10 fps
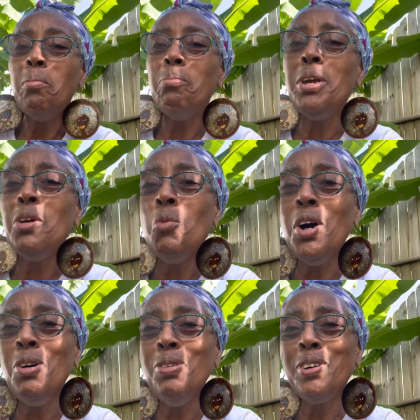Be
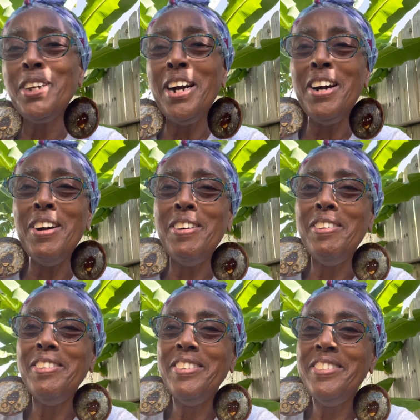woke, y'all.
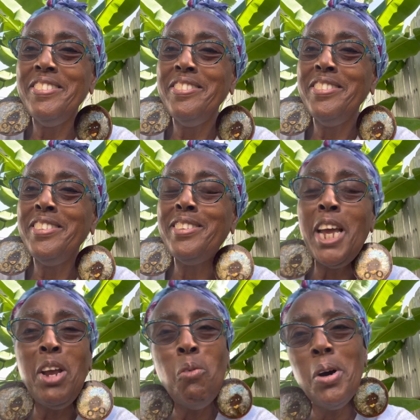
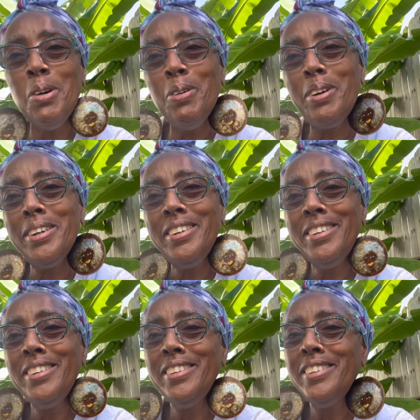Stay woke.
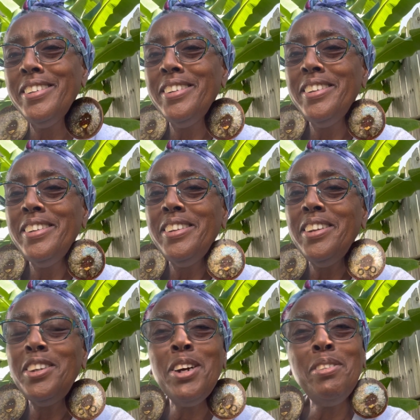
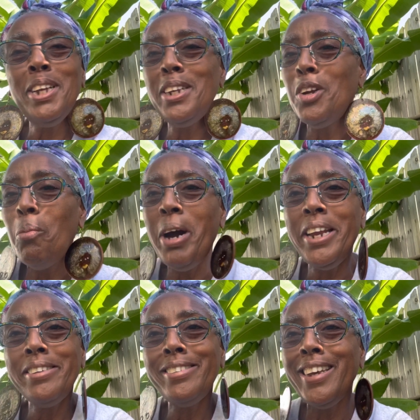Don't let nobody
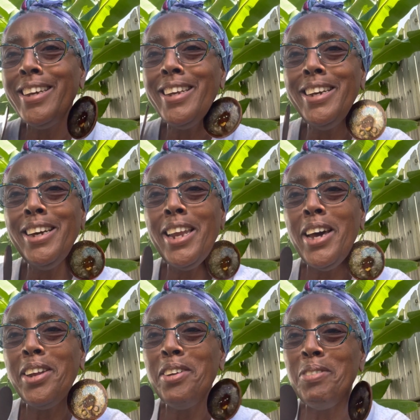scare the hell out
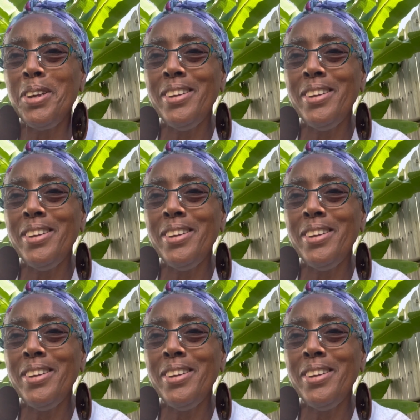of you.